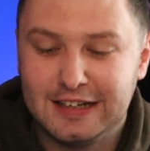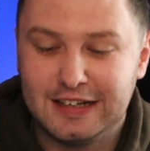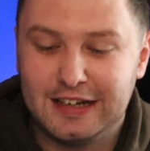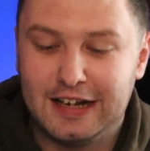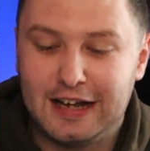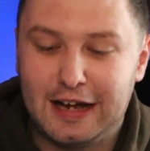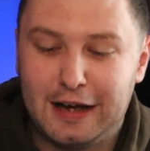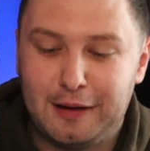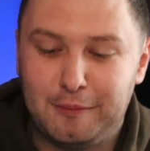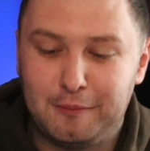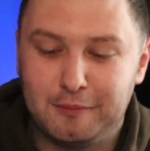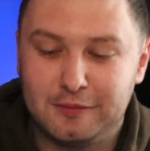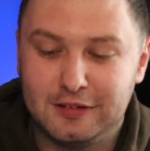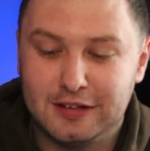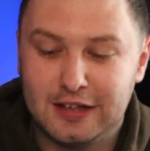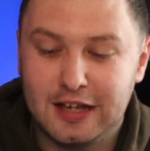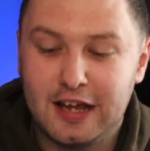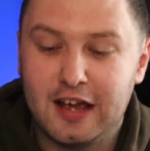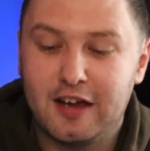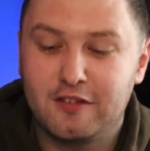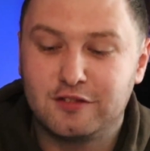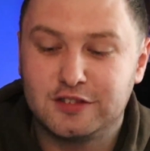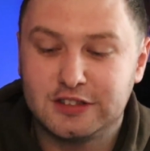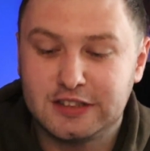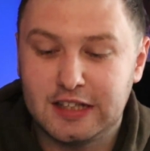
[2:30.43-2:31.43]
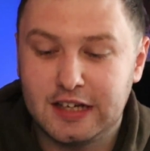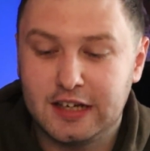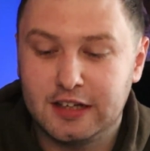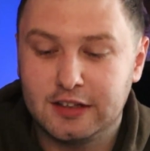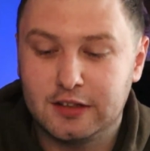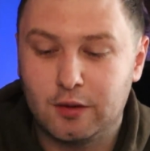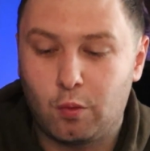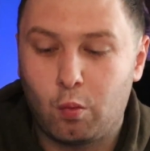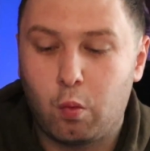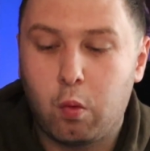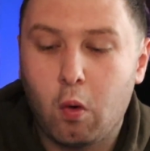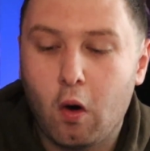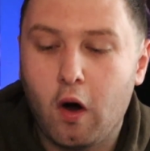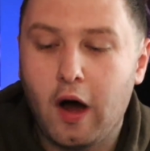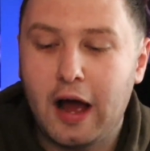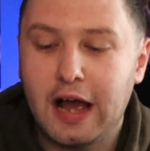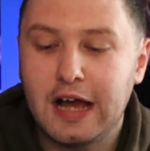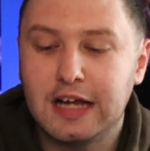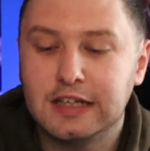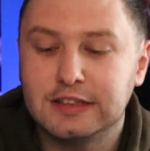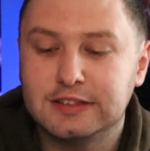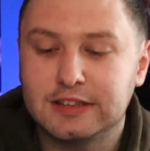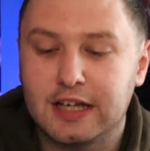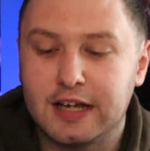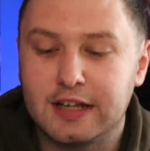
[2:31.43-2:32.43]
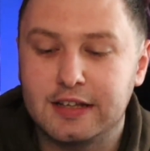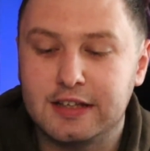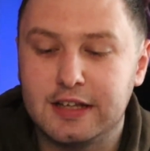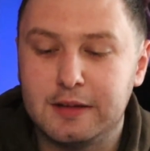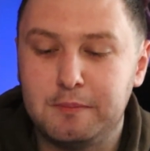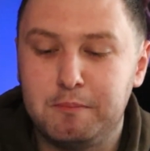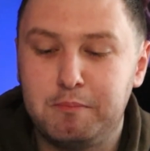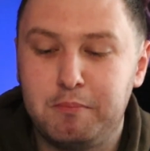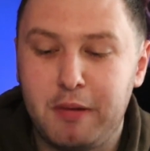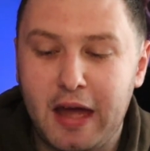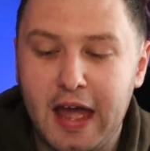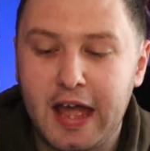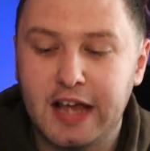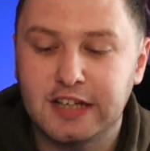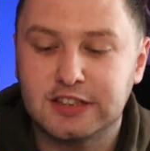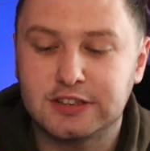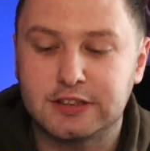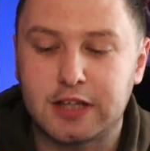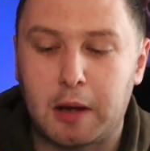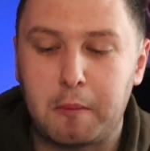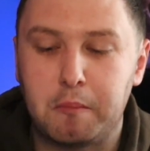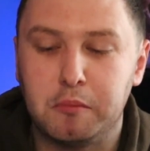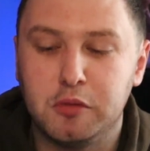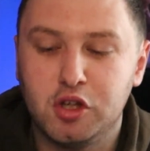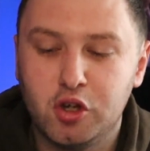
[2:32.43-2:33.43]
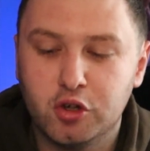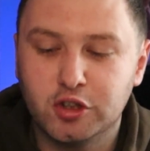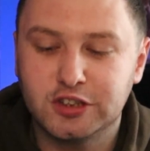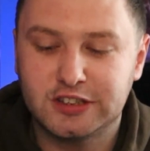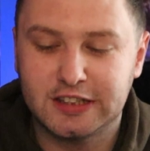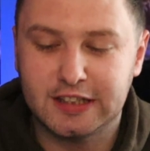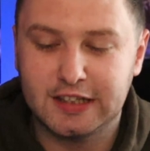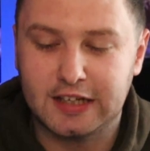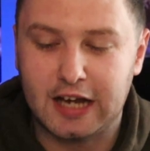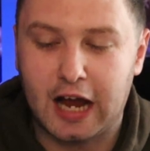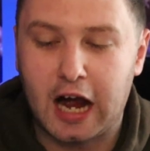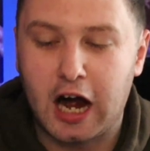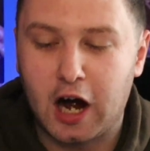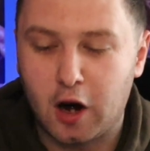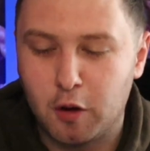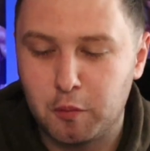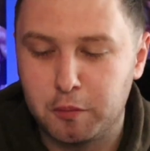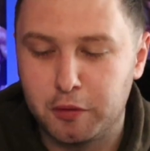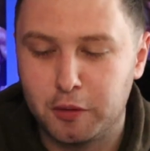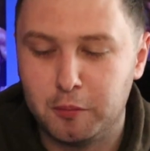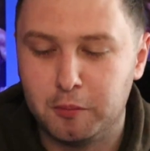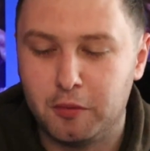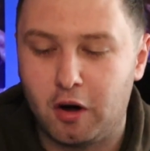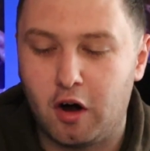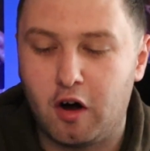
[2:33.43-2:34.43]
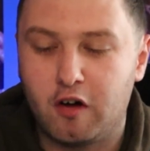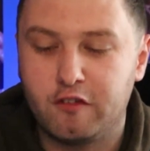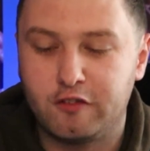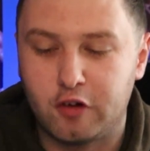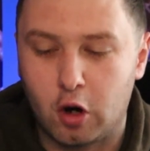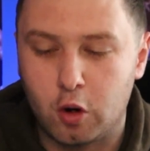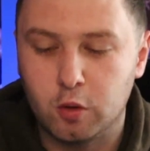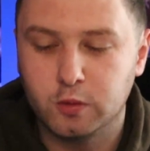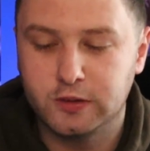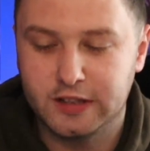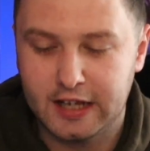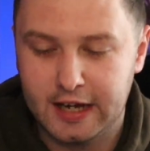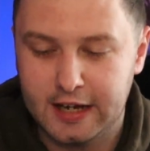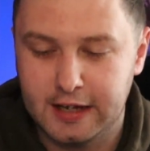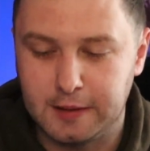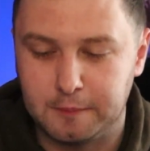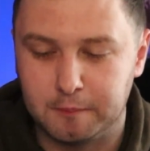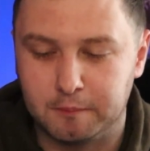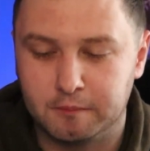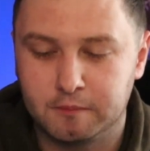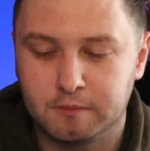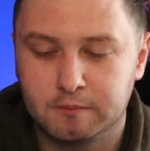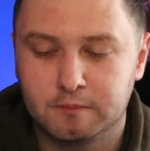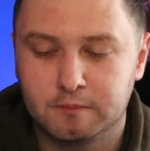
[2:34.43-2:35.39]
Um, they have said, What is the best music album of all time?